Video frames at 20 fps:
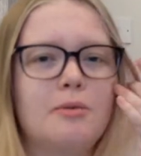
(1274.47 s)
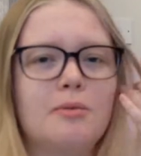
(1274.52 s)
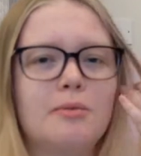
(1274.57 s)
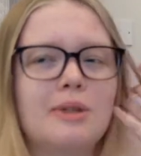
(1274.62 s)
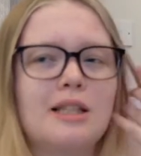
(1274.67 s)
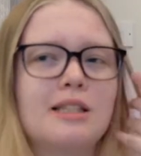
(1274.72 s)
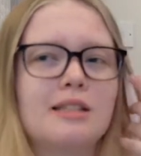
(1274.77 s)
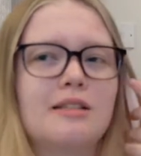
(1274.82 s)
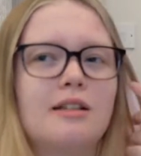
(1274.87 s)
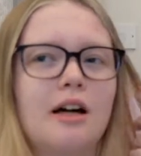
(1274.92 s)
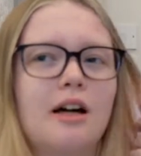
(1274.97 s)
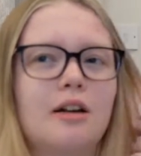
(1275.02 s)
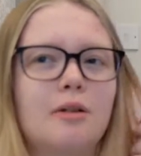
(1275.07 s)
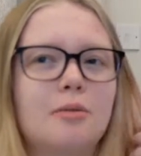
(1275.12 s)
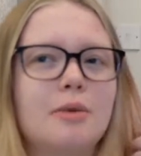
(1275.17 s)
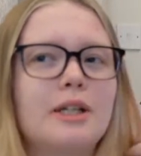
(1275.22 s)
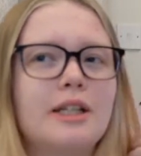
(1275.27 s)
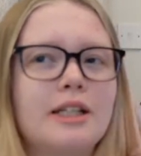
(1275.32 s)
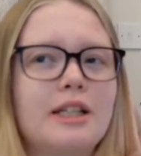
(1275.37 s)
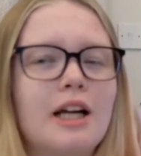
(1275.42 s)
it's kind of
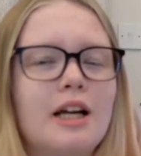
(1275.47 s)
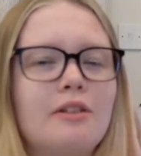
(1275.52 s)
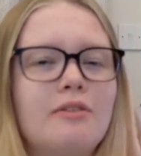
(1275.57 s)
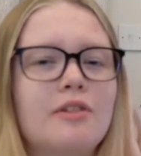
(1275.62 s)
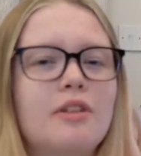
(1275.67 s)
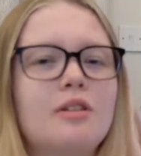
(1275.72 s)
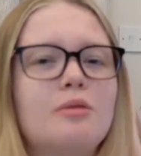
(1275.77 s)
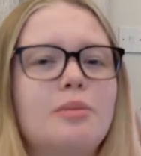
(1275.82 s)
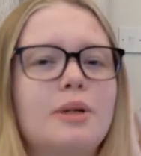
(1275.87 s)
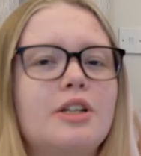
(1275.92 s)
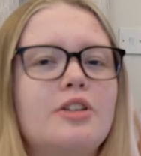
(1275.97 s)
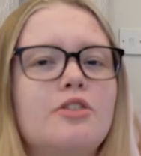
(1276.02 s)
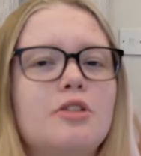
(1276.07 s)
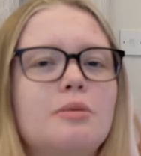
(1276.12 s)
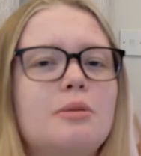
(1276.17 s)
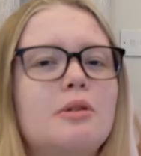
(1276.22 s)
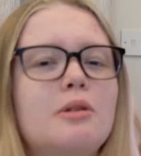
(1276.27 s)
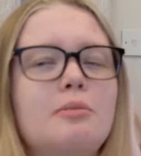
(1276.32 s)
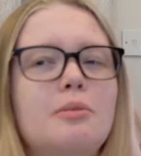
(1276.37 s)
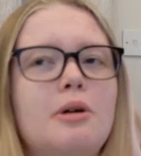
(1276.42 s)
weird having a
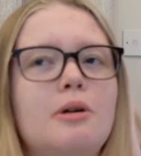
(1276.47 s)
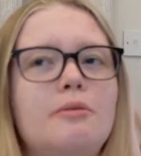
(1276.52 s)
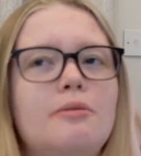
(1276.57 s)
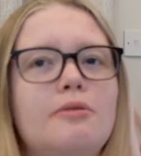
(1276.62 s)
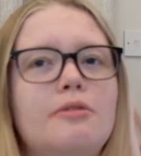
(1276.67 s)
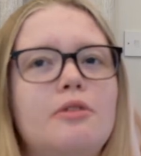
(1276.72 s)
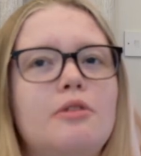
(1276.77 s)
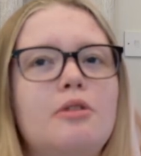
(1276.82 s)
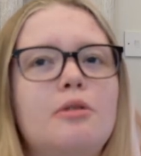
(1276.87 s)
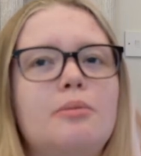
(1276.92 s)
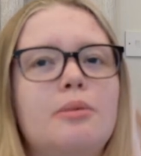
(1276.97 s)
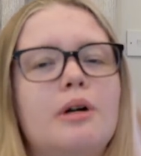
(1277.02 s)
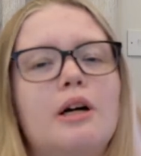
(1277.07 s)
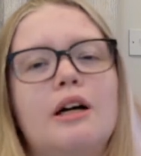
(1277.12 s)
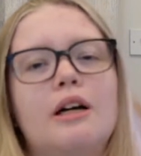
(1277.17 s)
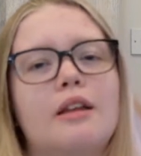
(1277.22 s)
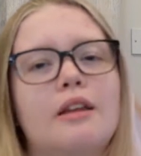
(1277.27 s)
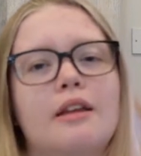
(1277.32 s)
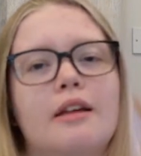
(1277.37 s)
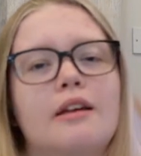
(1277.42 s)
bedroom on the bottom floor, but
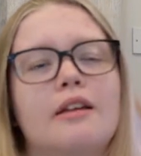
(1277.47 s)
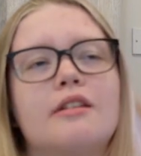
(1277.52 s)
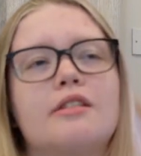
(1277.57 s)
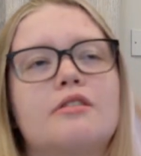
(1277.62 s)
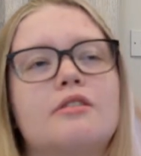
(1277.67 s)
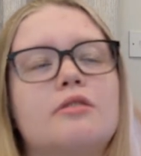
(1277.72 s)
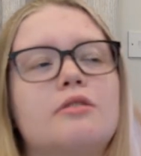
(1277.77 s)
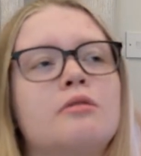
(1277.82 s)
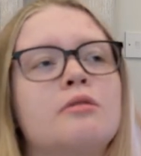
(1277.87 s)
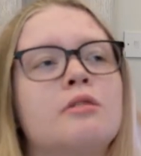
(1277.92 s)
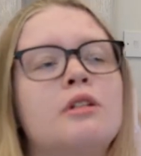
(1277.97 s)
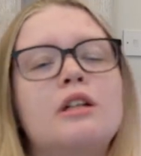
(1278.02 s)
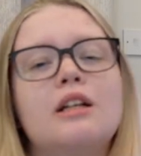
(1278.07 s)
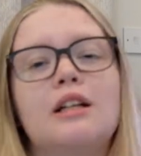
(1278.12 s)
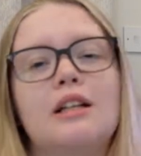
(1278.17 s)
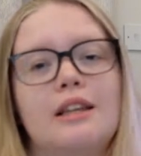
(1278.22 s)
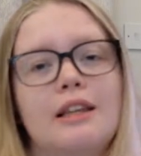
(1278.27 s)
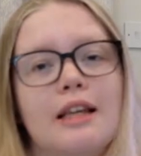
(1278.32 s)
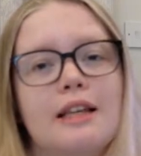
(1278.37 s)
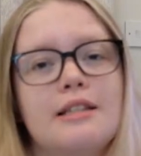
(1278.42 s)
I think it's cool.
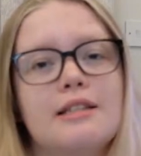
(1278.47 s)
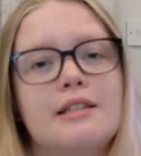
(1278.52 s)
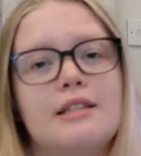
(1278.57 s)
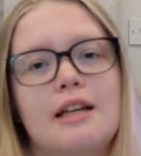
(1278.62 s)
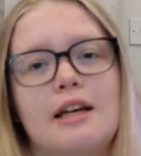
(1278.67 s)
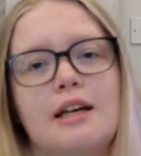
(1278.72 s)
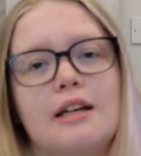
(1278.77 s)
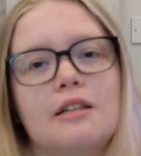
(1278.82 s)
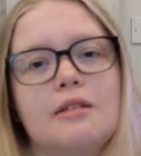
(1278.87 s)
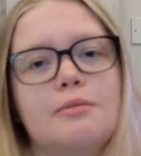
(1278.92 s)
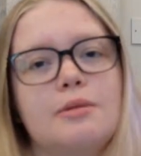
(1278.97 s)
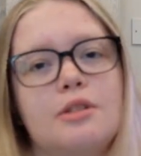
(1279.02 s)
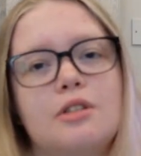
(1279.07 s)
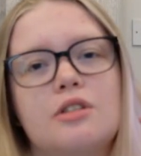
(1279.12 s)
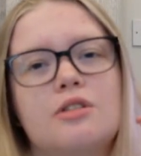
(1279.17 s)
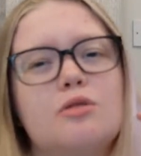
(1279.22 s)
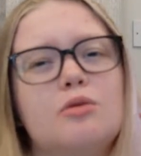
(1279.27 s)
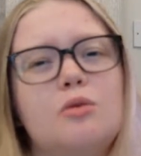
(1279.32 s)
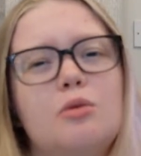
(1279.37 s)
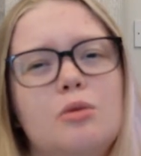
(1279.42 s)
Less stairs, which
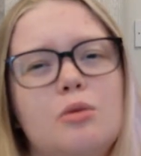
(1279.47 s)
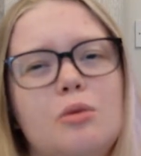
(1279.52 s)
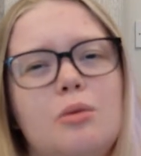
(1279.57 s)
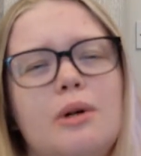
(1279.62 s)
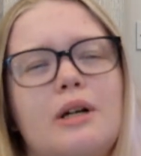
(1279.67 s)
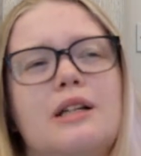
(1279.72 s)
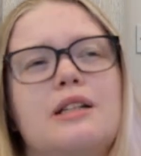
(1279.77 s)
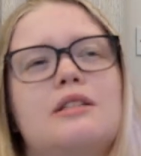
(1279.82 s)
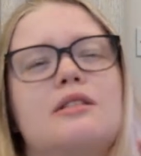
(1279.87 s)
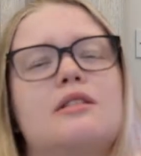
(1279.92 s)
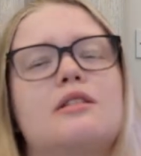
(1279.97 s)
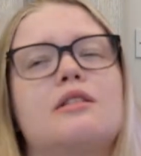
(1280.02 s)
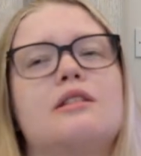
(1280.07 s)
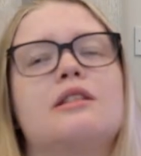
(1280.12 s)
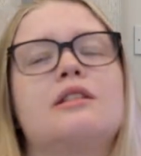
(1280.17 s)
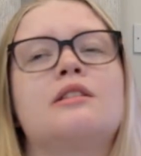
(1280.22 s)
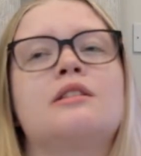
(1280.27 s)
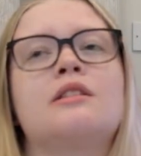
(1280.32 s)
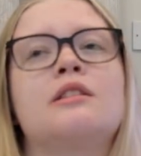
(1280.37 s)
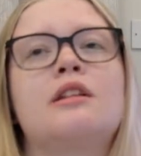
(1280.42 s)
is always
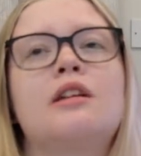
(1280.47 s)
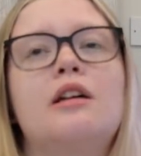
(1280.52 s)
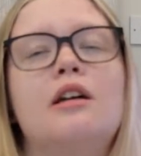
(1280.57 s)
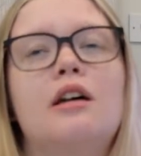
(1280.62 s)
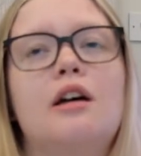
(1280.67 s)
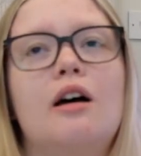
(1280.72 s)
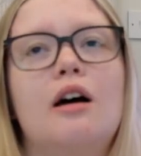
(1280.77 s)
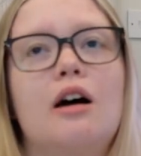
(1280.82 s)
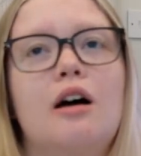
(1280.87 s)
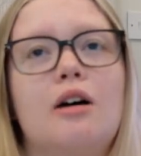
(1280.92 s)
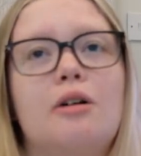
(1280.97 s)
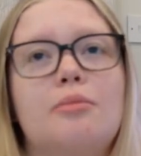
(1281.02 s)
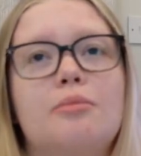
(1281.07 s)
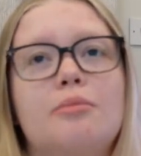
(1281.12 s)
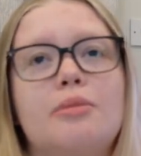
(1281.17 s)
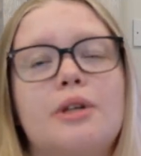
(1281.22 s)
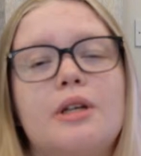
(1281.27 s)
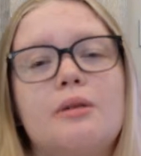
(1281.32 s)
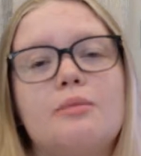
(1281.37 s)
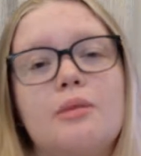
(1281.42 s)
nice.
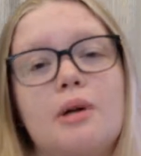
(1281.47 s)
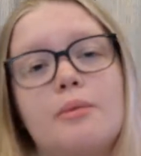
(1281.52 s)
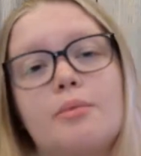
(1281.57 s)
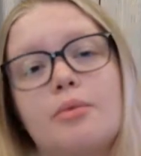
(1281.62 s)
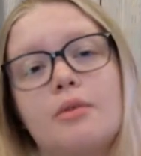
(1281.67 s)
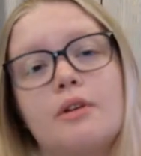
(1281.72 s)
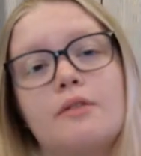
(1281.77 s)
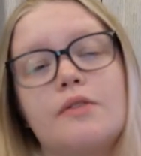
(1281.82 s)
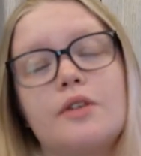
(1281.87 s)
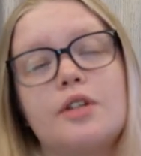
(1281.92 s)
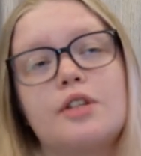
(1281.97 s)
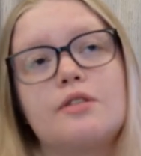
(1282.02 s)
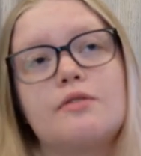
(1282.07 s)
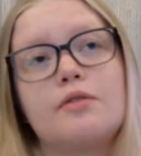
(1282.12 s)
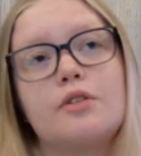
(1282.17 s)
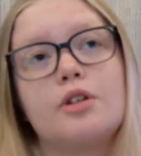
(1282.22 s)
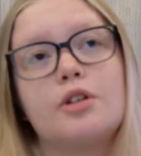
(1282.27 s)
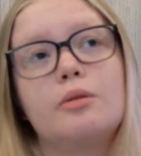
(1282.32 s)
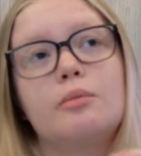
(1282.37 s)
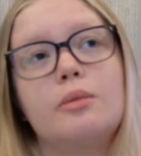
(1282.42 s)
But in my previous
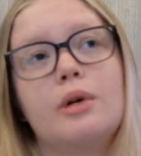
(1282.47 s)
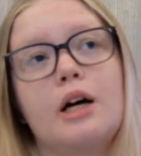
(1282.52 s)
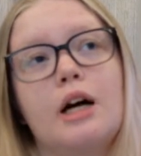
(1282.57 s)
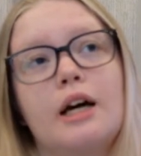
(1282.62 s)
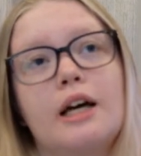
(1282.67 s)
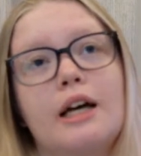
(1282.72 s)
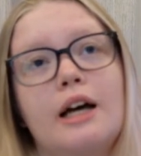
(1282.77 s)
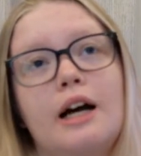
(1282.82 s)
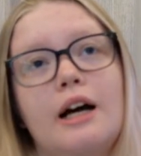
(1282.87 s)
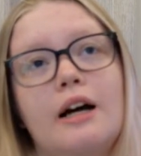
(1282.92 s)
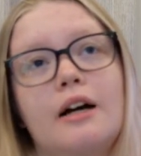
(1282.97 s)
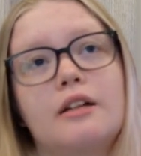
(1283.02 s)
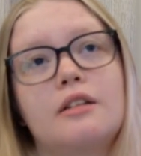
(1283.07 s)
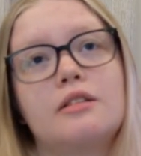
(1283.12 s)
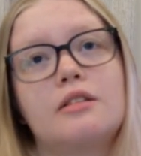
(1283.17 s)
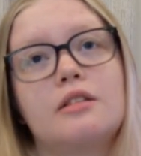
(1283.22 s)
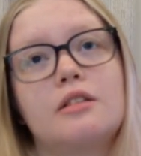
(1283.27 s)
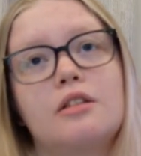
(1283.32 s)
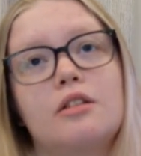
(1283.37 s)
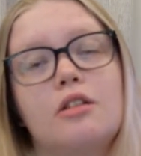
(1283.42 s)
room I had
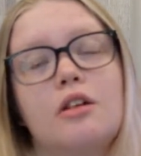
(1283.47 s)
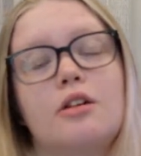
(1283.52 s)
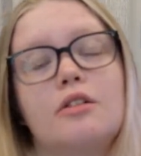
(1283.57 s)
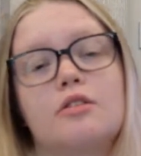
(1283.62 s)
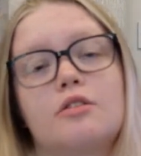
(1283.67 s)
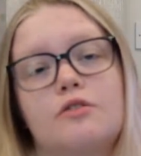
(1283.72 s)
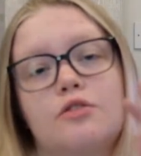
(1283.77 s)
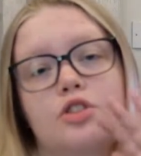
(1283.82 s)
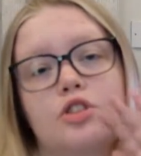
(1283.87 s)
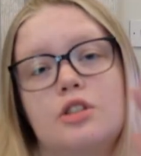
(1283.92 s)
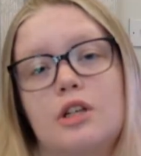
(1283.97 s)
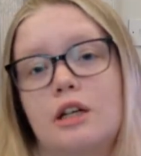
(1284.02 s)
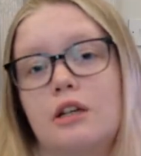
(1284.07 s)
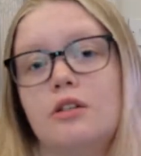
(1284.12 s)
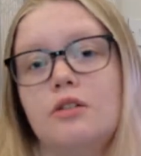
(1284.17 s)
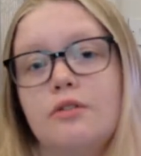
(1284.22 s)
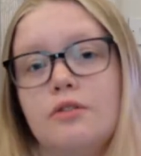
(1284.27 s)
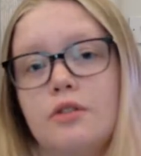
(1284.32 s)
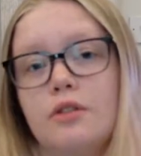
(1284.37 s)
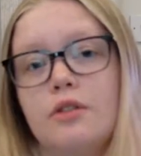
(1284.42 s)
loads of
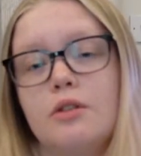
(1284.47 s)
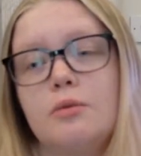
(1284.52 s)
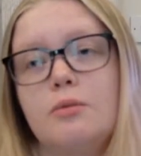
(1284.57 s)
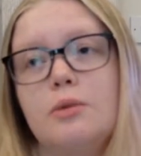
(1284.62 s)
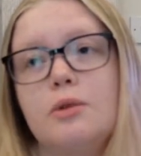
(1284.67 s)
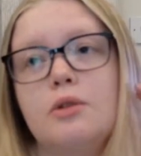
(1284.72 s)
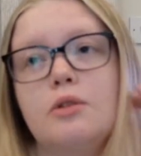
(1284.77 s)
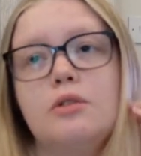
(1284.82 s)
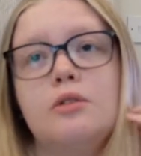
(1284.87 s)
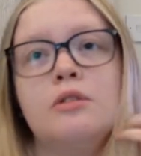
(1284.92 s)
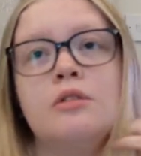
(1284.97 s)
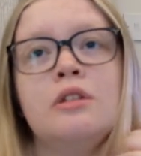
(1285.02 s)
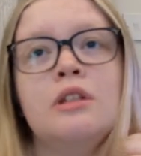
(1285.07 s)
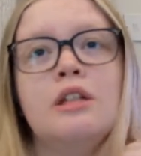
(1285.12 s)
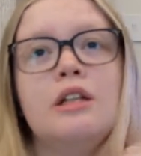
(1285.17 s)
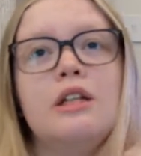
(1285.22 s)
shelves on the wall,